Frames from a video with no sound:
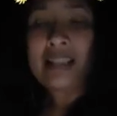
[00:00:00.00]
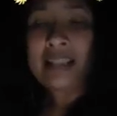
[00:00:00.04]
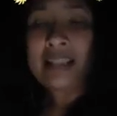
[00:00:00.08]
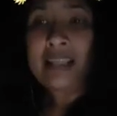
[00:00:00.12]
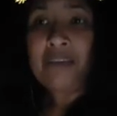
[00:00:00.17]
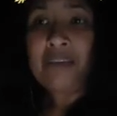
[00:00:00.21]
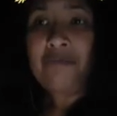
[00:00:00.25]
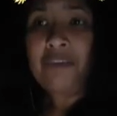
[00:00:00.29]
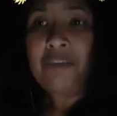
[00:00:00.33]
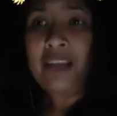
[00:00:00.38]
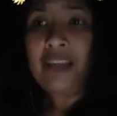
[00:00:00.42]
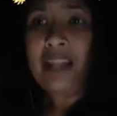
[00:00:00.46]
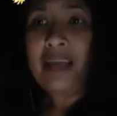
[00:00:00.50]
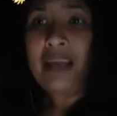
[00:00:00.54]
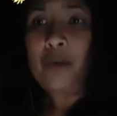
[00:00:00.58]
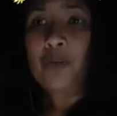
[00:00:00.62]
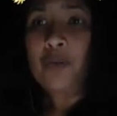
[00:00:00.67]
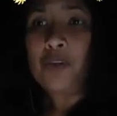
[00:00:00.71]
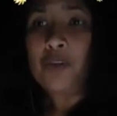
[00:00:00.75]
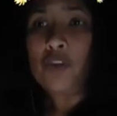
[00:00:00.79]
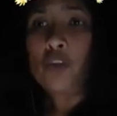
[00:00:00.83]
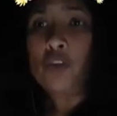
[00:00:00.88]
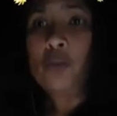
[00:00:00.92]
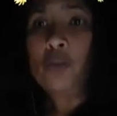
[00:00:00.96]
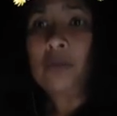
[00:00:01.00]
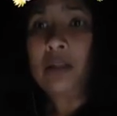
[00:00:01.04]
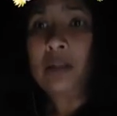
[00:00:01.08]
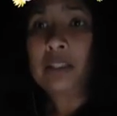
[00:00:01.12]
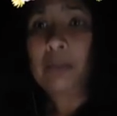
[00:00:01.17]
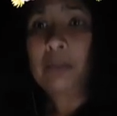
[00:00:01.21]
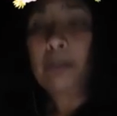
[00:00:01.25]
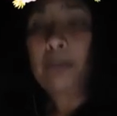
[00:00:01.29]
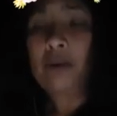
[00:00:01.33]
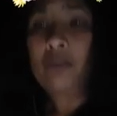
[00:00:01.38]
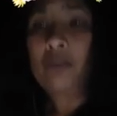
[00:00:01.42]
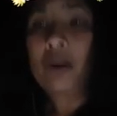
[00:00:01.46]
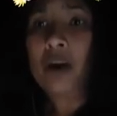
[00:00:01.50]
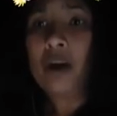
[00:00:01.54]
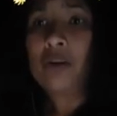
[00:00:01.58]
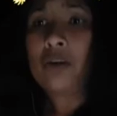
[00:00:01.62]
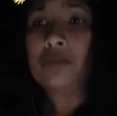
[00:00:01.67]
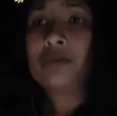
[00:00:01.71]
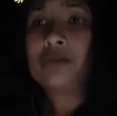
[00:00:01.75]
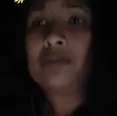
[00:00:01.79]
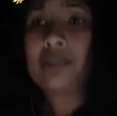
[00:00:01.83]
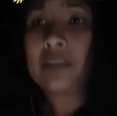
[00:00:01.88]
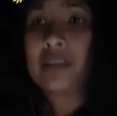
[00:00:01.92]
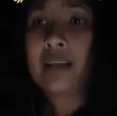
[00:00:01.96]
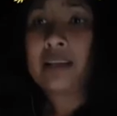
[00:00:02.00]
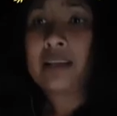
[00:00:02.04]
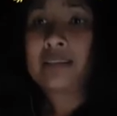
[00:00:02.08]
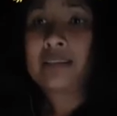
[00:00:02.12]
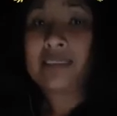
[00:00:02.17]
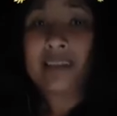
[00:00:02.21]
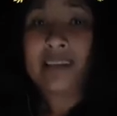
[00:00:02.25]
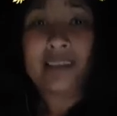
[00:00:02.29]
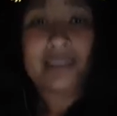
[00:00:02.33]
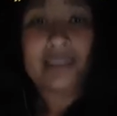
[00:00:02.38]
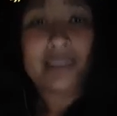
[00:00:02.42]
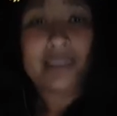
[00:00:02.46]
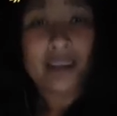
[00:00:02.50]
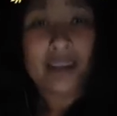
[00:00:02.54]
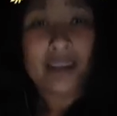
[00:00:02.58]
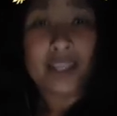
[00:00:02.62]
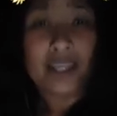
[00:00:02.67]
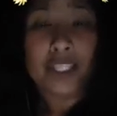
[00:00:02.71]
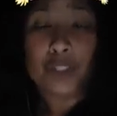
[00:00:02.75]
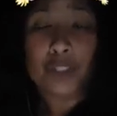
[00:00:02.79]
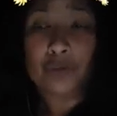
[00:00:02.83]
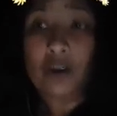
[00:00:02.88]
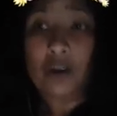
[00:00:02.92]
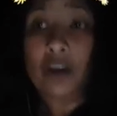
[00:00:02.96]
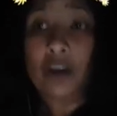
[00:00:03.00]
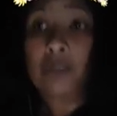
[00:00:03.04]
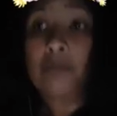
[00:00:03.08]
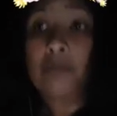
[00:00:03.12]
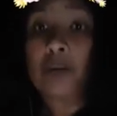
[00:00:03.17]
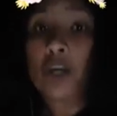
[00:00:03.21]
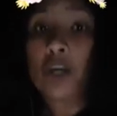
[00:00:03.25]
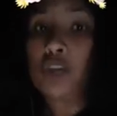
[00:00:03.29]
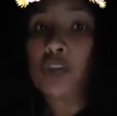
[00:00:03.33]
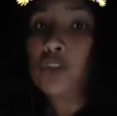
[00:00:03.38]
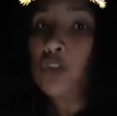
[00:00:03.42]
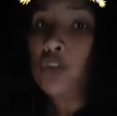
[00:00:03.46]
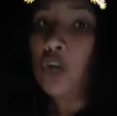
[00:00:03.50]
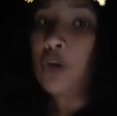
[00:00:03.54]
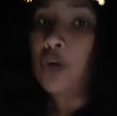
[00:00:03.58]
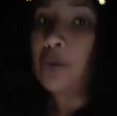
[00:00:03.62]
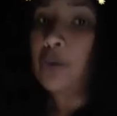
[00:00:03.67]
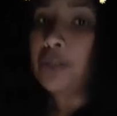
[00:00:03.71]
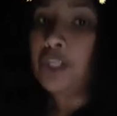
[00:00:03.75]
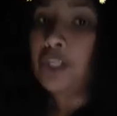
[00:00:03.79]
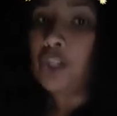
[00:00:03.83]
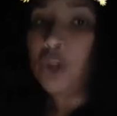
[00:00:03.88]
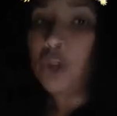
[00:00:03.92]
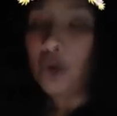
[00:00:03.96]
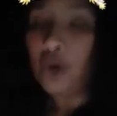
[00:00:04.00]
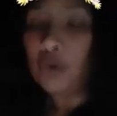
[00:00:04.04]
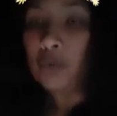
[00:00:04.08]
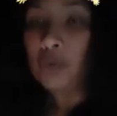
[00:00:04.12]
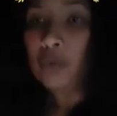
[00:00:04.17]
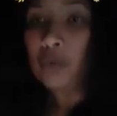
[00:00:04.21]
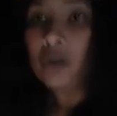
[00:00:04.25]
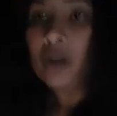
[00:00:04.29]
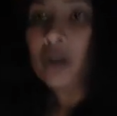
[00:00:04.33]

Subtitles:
I feel like when you do multiple rounds, it's easier each round because you already know